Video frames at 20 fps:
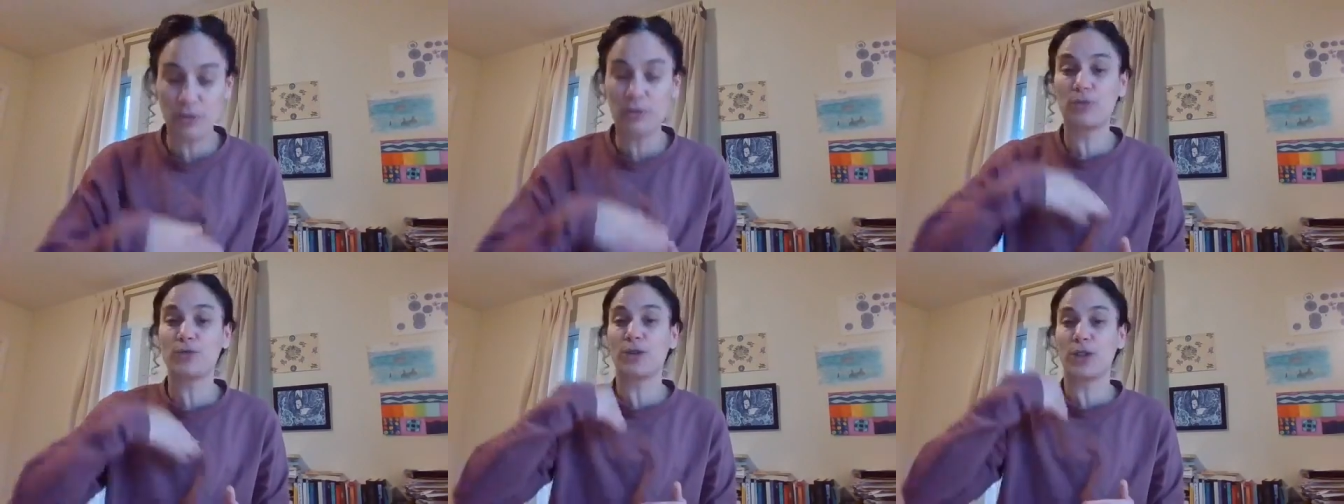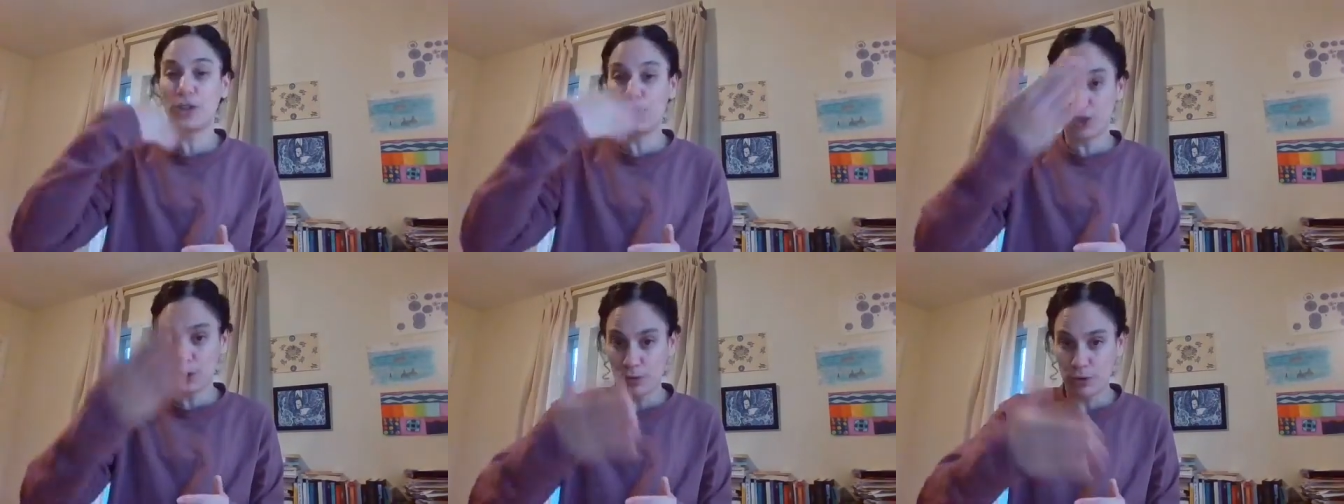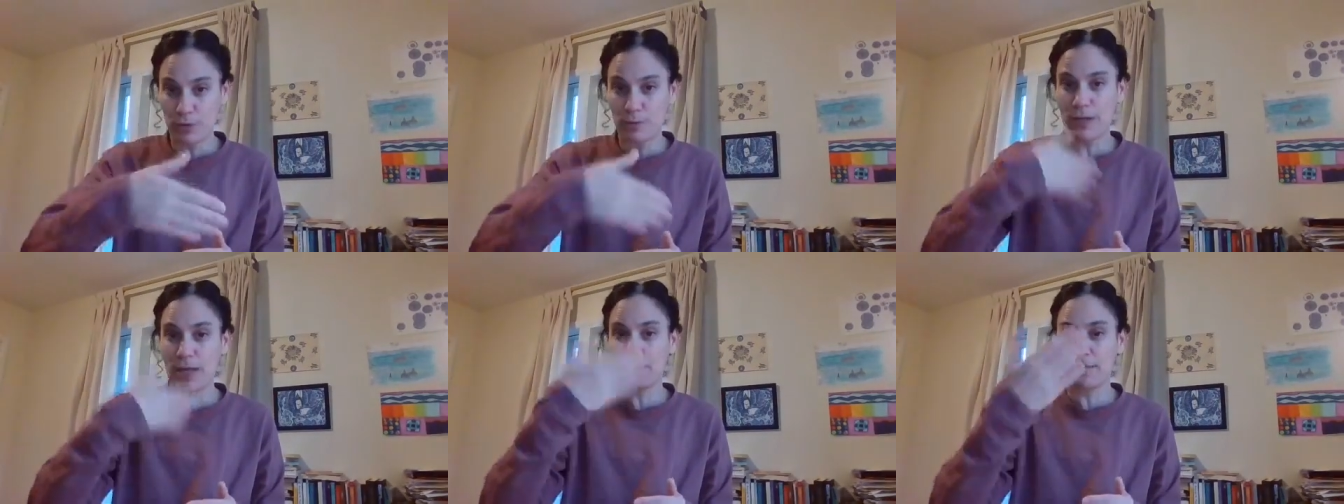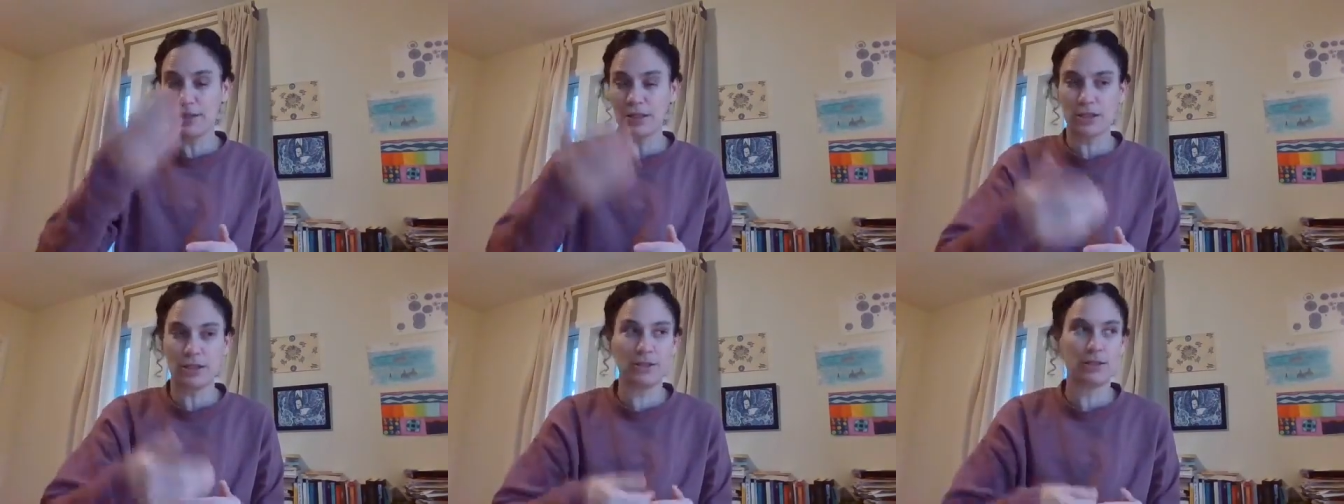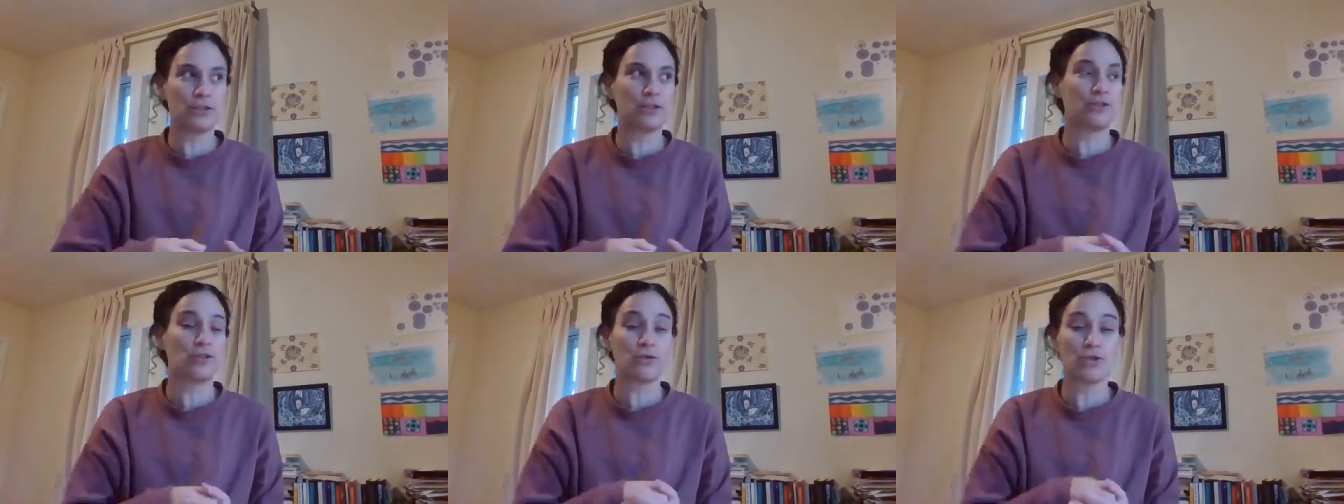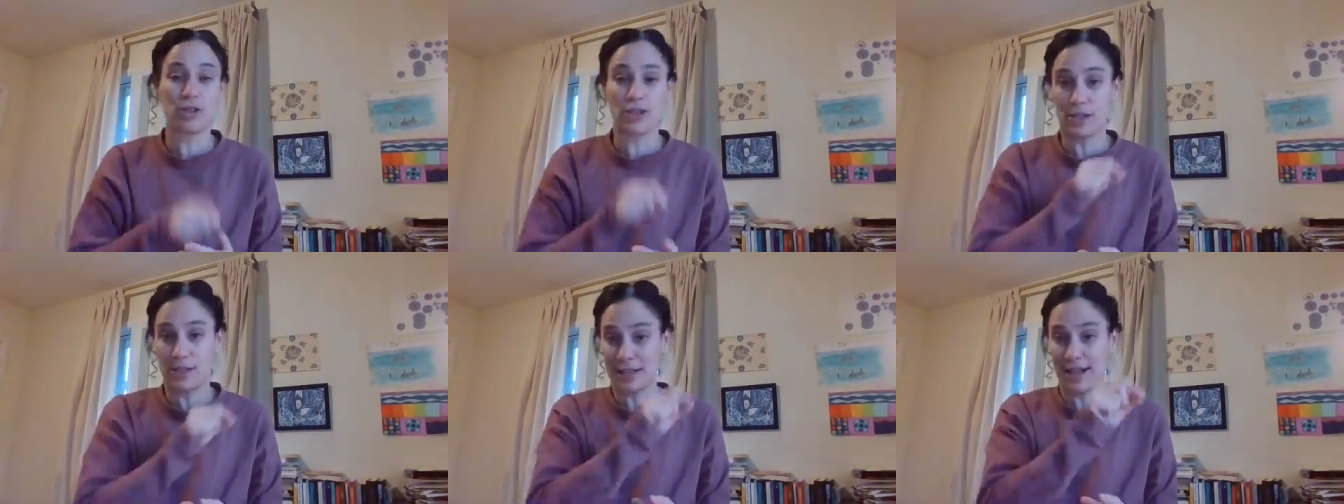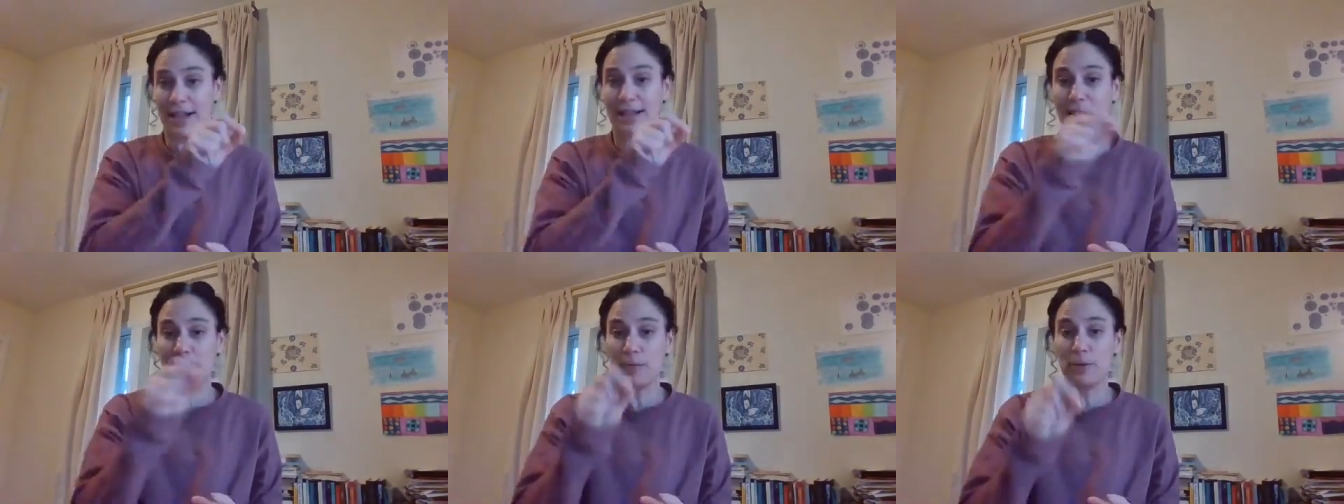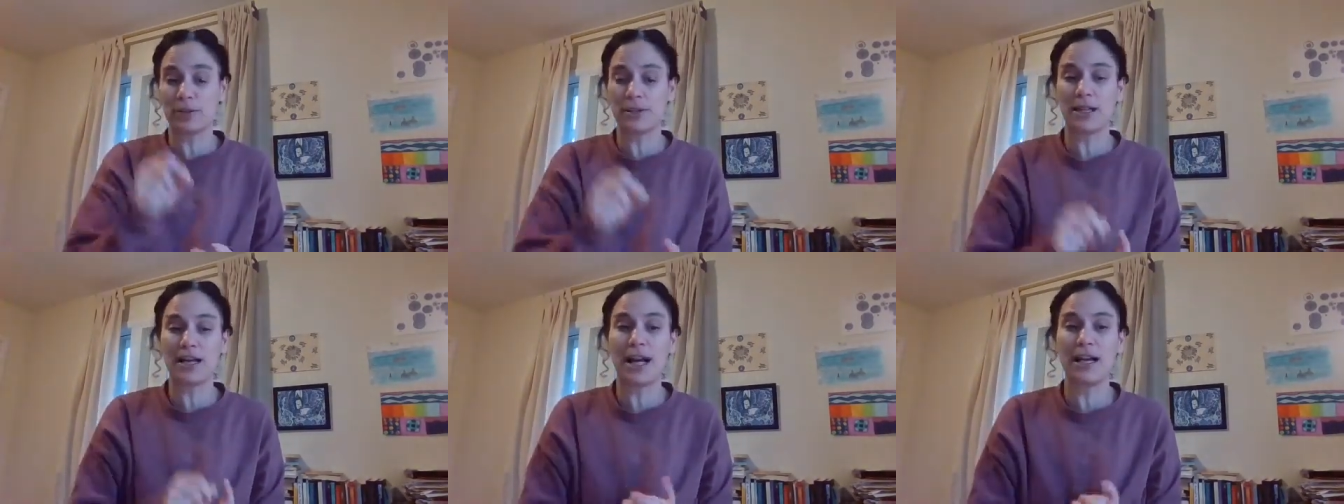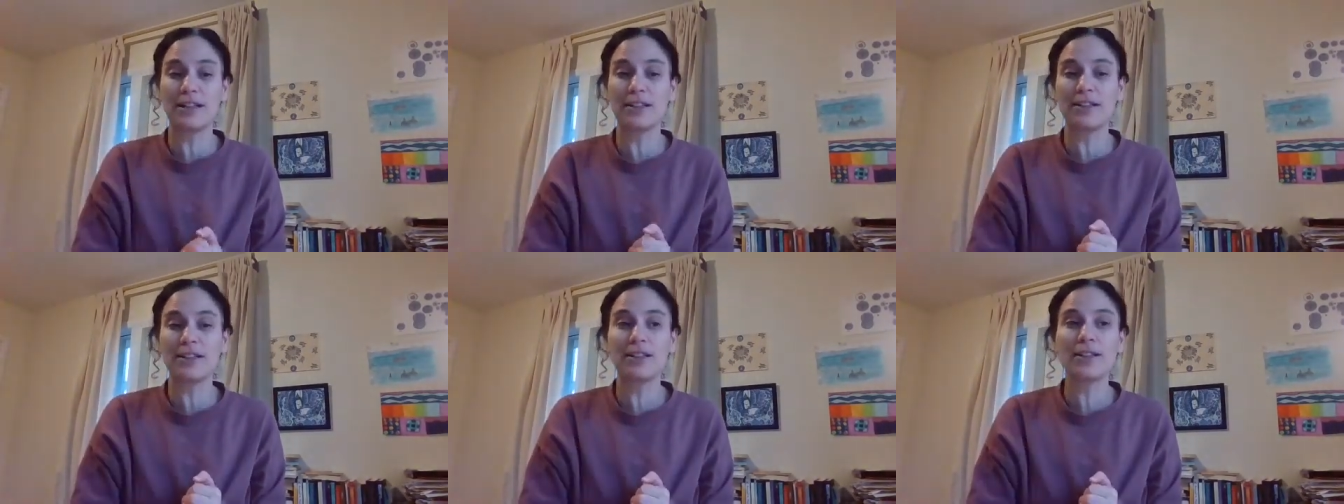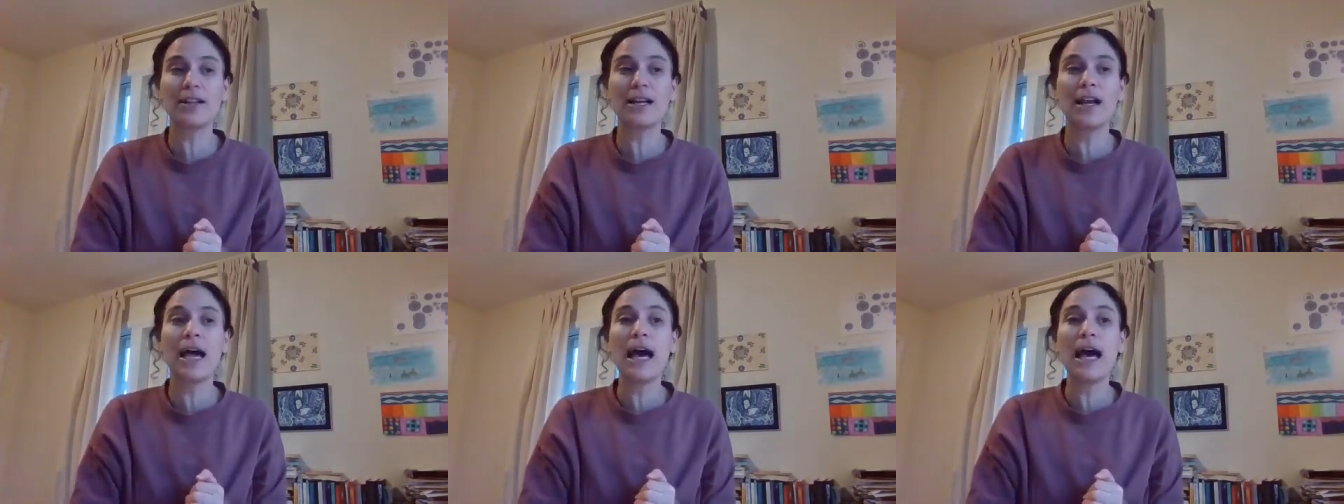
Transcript: where you would be able to, just sign up on the calendar.